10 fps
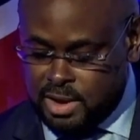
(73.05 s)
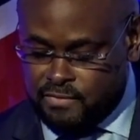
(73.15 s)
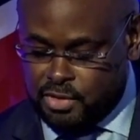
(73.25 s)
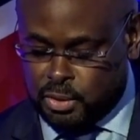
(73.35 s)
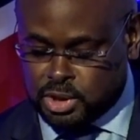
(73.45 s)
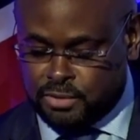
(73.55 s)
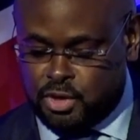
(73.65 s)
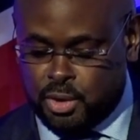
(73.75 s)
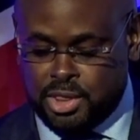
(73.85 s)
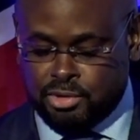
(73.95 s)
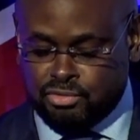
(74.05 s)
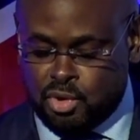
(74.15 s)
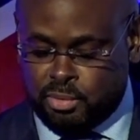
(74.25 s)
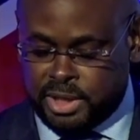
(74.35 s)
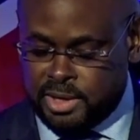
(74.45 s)
For those of you in the
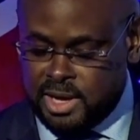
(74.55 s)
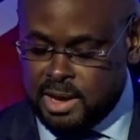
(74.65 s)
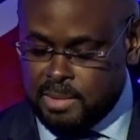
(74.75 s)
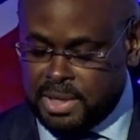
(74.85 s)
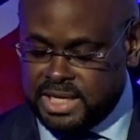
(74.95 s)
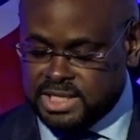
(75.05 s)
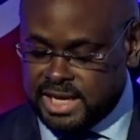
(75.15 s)
room, please